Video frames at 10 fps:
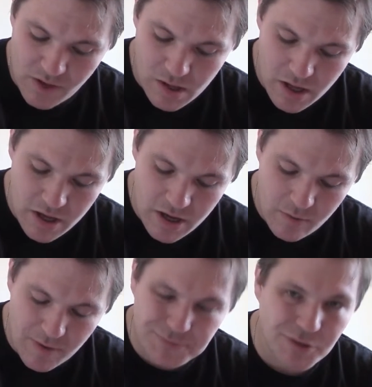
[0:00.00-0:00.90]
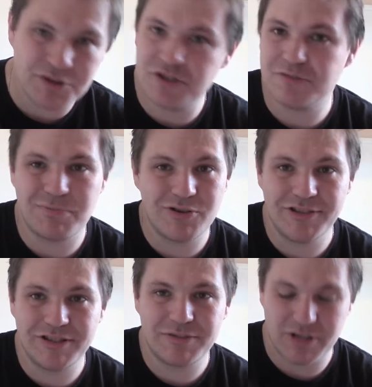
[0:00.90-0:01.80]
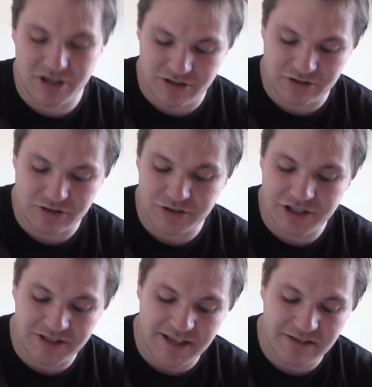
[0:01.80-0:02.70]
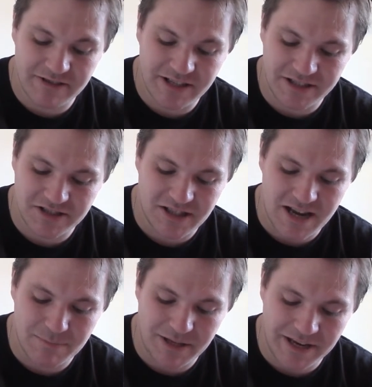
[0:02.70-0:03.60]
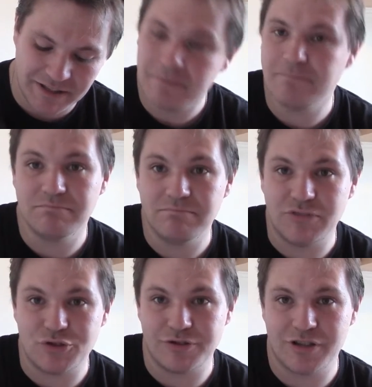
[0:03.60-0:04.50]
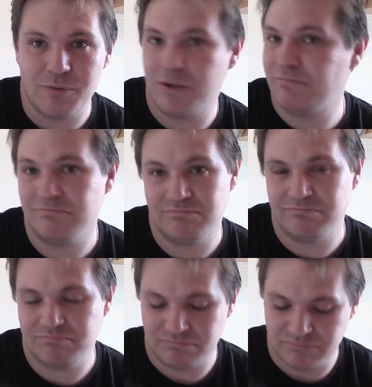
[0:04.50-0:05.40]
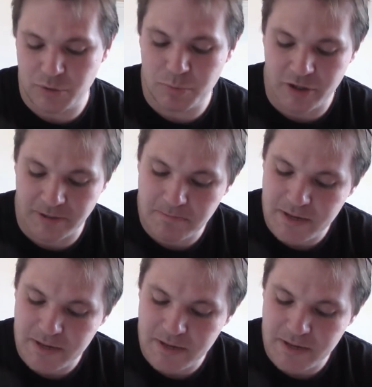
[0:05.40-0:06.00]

Weapon options are pointless because all you can take really is a Light Blade. It's already got one. No point.